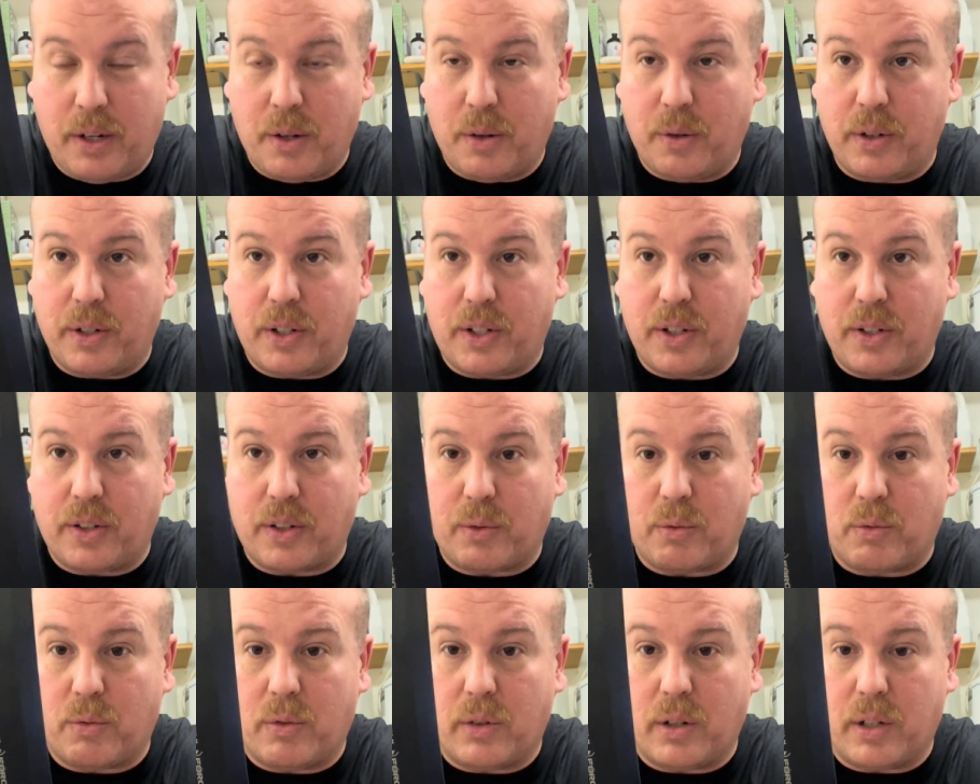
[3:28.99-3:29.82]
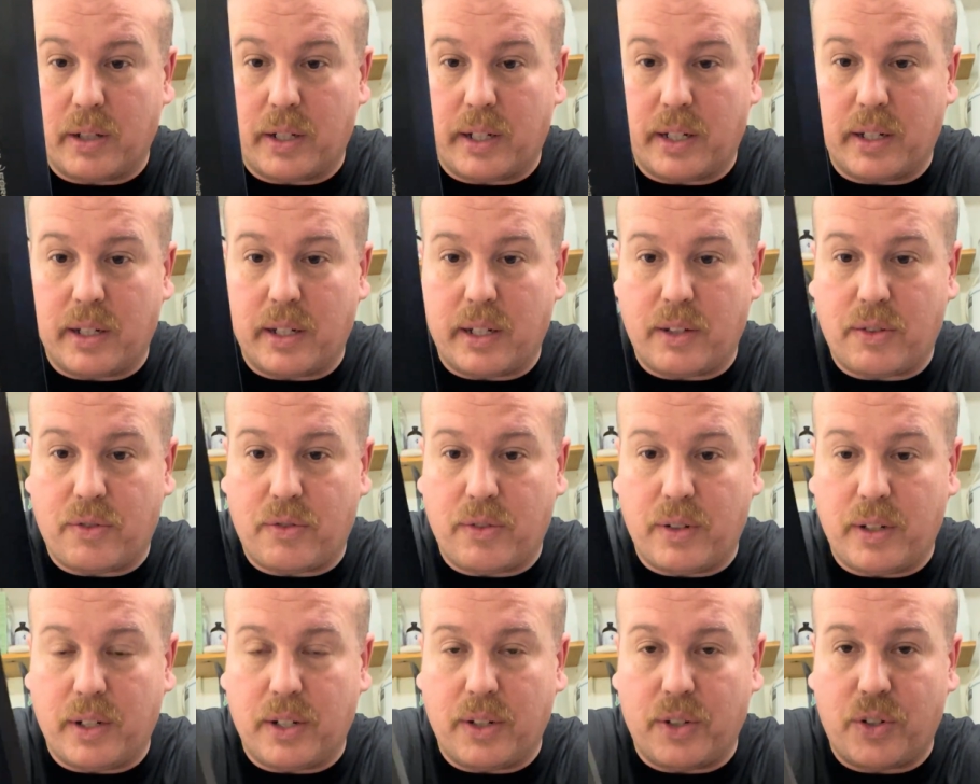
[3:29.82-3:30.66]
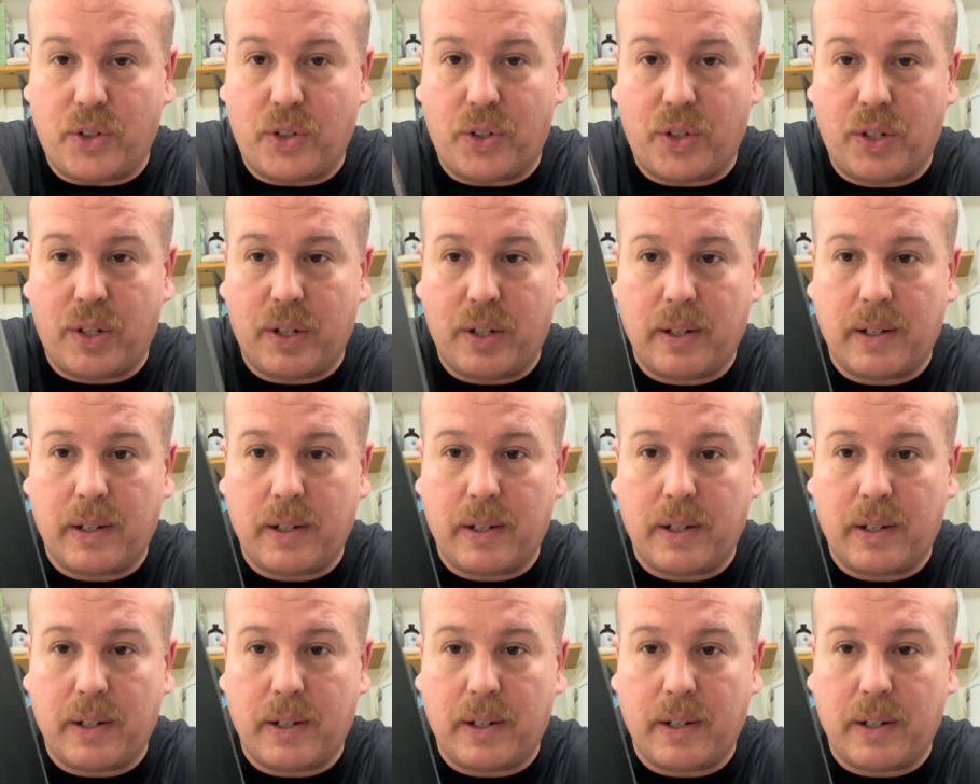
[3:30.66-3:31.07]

which is a really nice finish.